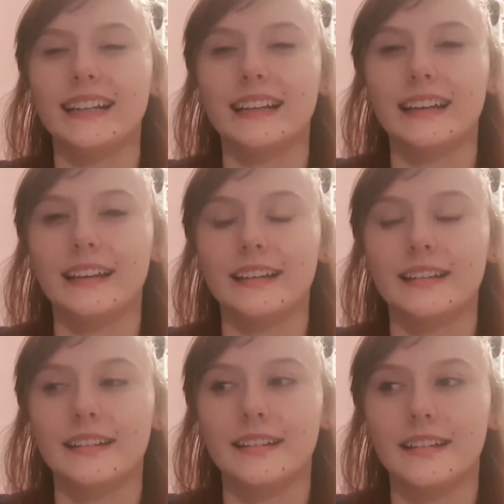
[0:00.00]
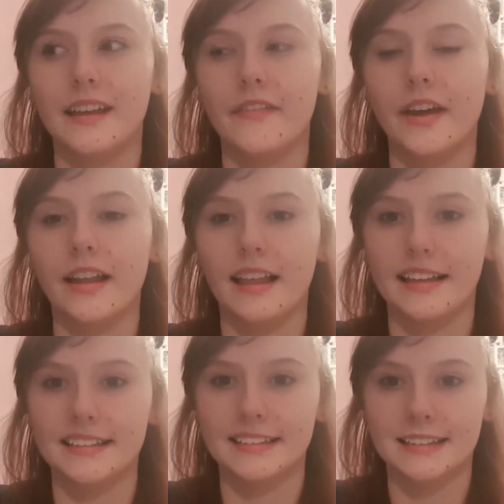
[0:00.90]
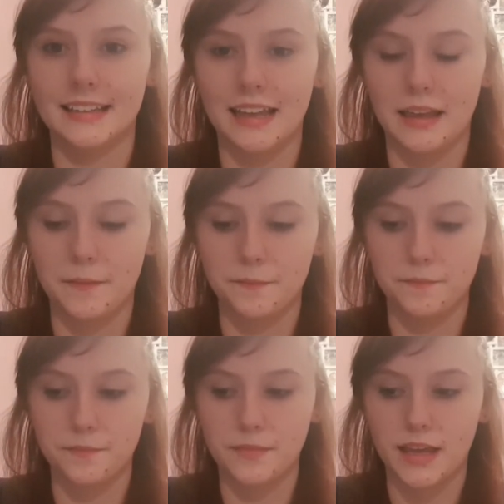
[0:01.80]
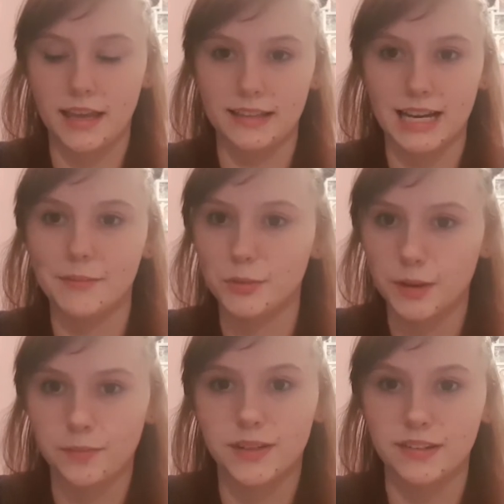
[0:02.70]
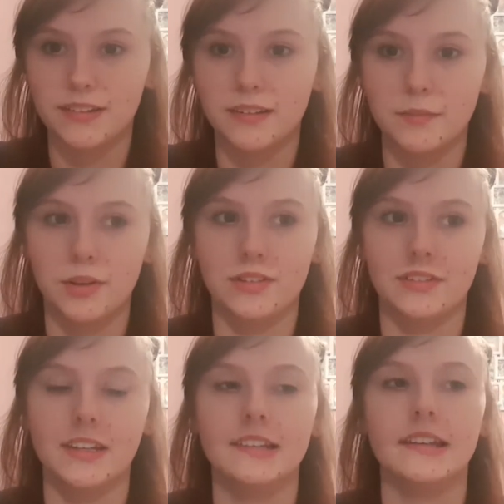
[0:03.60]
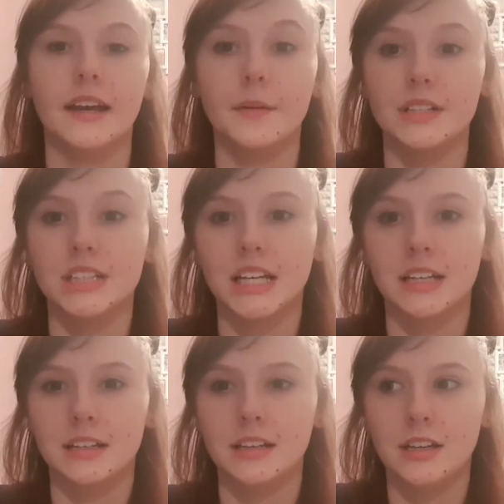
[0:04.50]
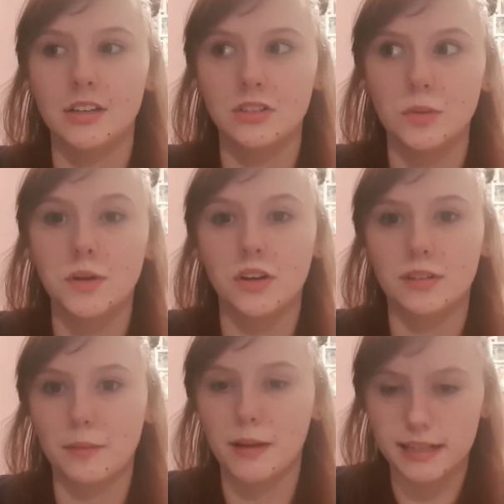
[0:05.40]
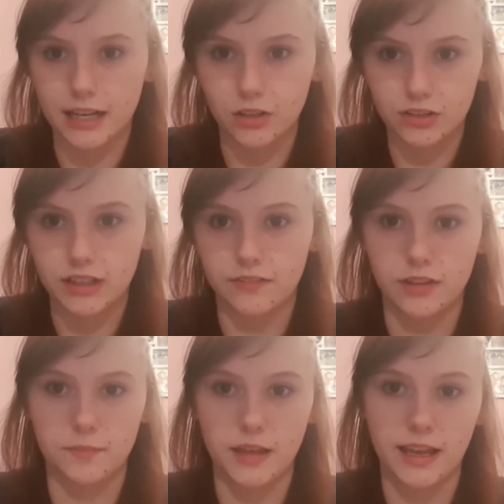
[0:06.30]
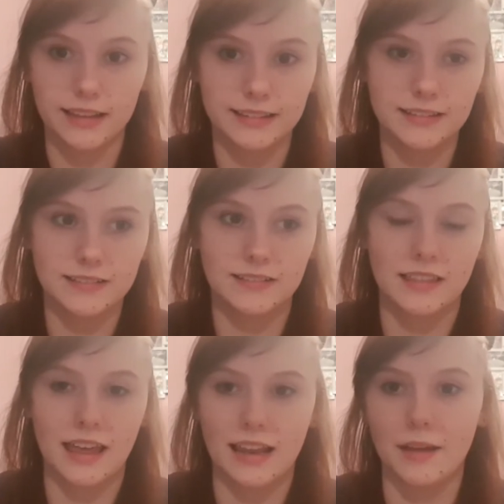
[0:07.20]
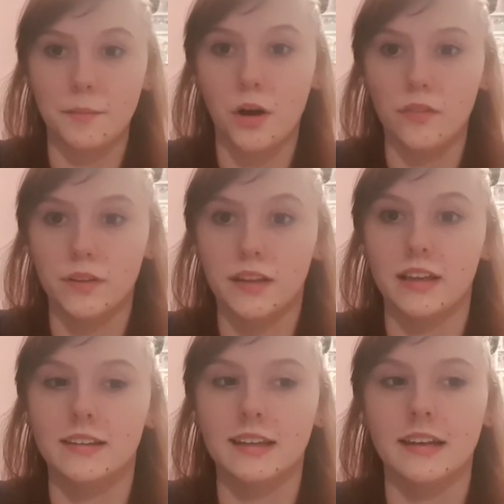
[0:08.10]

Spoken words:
like, if I class like Casey and Emma as my brothers and sister, which I do because like my dad looks after them, they're like part of his kids.